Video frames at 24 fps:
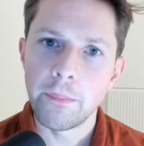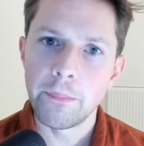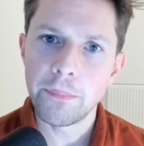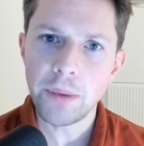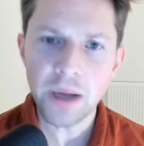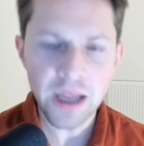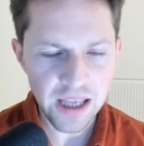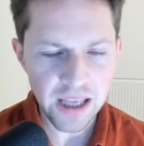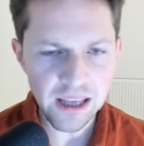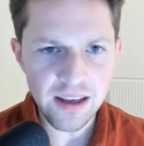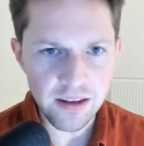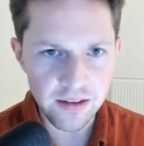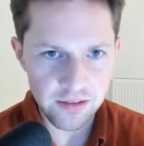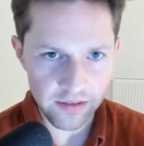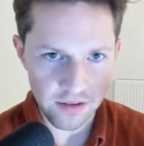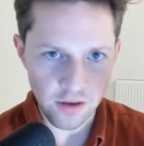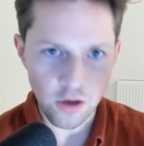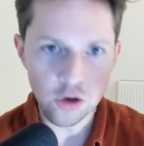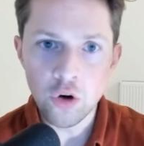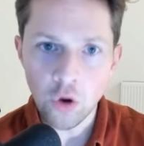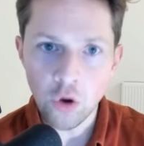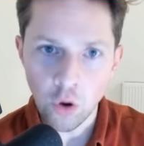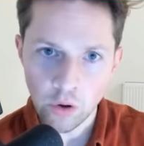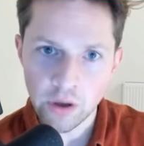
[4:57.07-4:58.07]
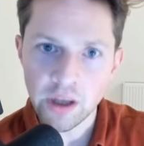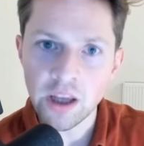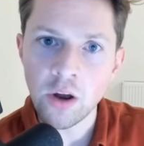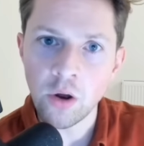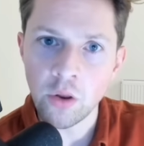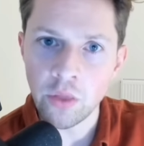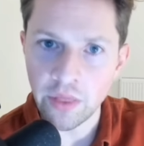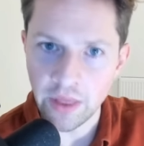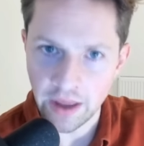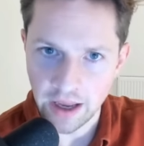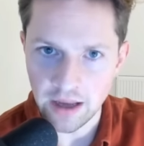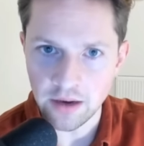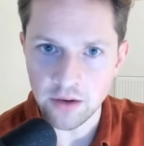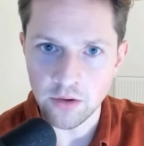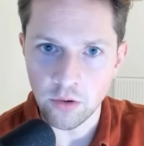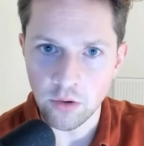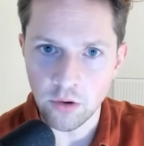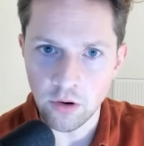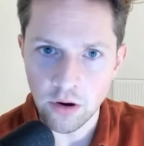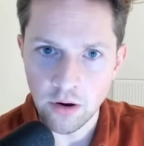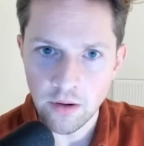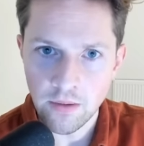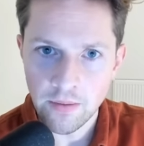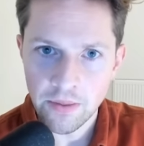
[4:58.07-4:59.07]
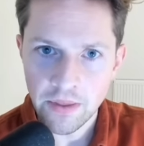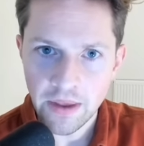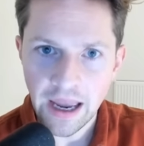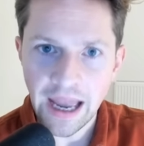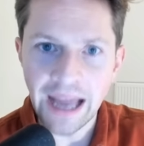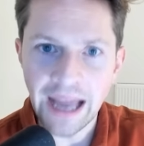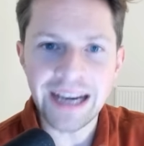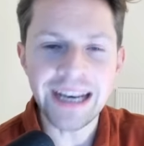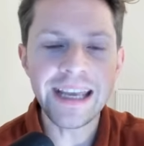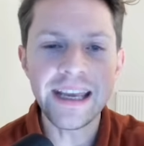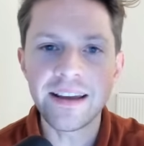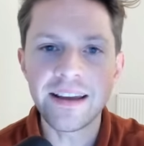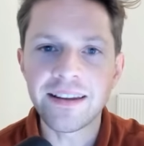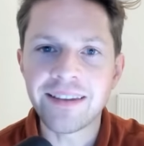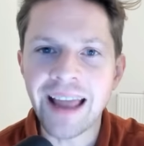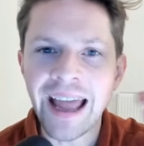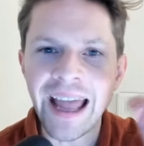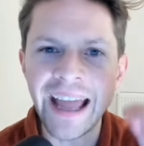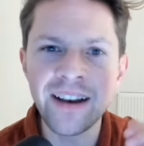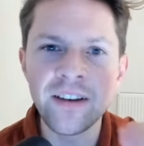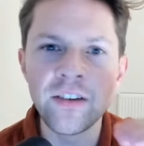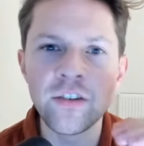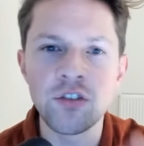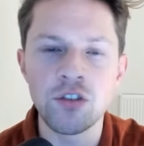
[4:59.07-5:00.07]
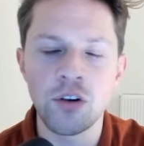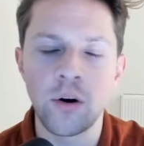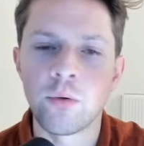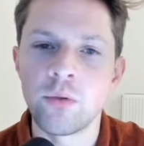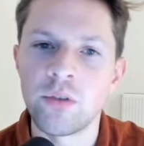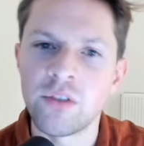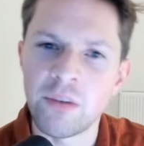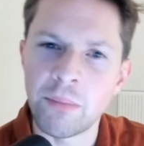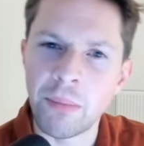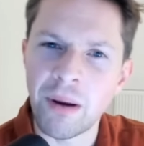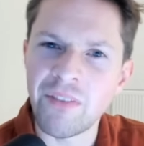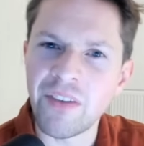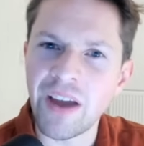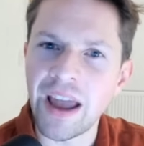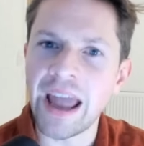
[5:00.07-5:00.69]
But he is knocking on their door and he is head and shoulders above